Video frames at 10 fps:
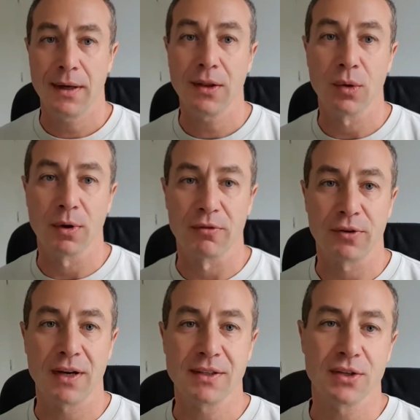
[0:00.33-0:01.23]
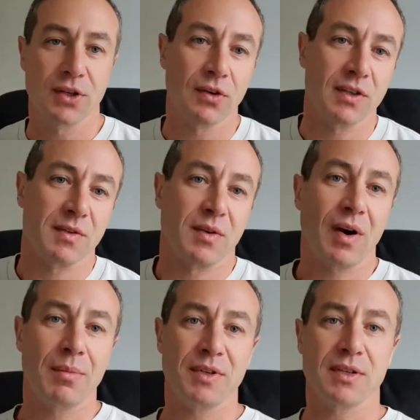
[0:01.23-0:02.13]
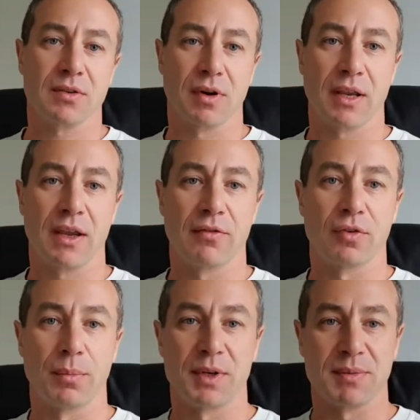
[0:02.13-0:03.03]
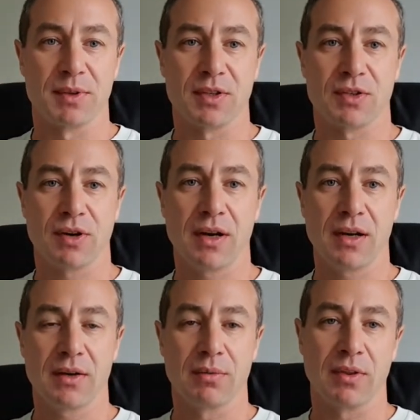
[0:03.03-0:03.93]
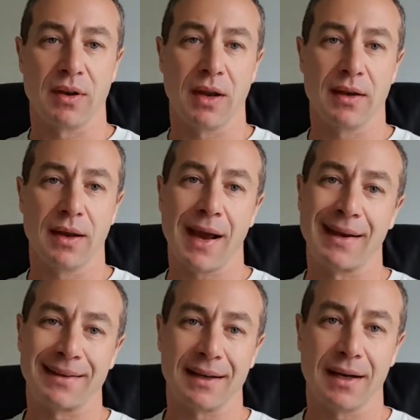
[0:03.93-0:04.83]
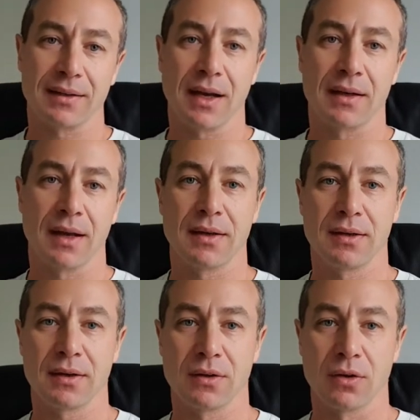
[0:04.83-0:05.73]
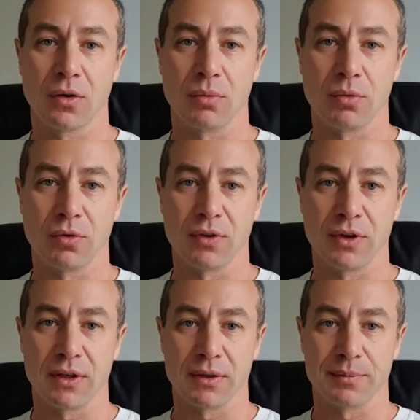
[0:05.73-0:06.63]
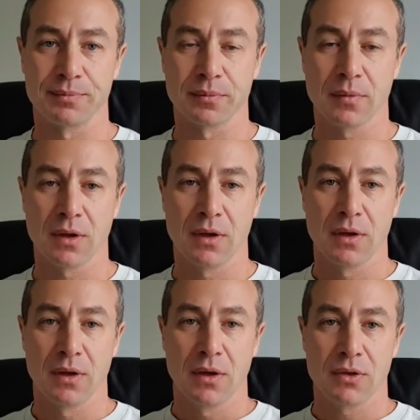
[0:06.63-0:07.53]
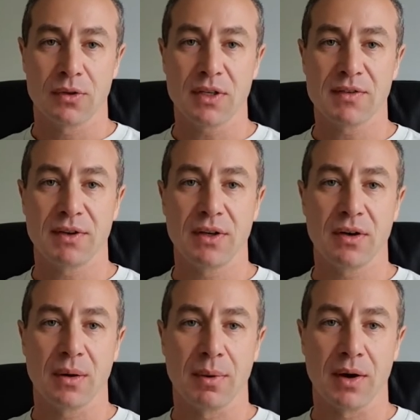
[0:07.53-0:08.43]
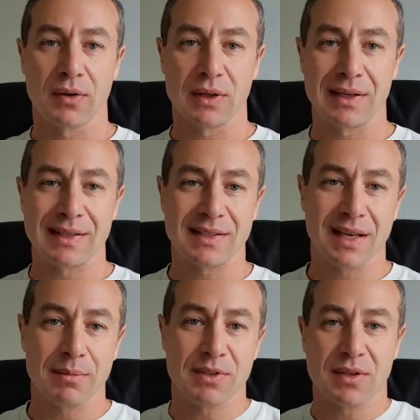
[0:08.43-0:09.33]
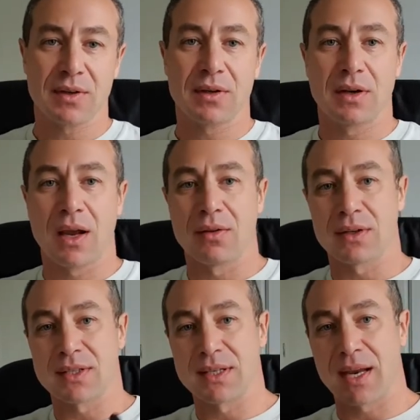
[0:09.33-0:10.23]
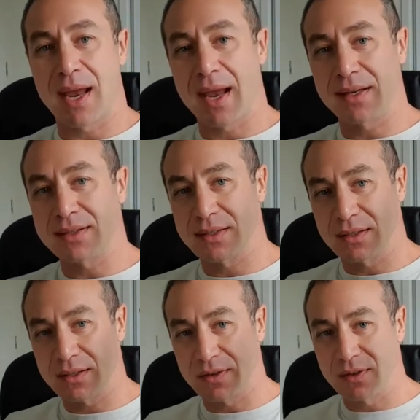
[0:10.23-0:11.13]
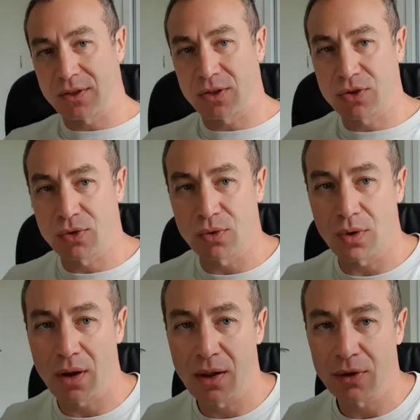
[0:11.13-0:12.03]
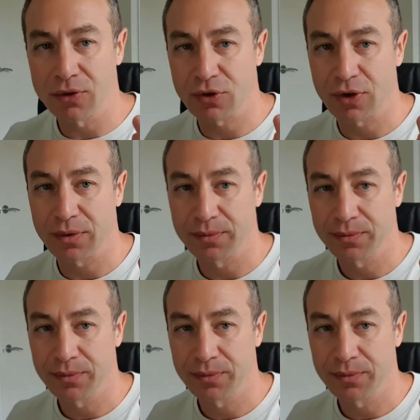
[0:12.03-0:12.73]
Hello my friends and channel subscribers, Greg here from Brisbane, Australia with another uncut, unedited, no bull video. Today's video about Samsung Galaxy S22 Ultra.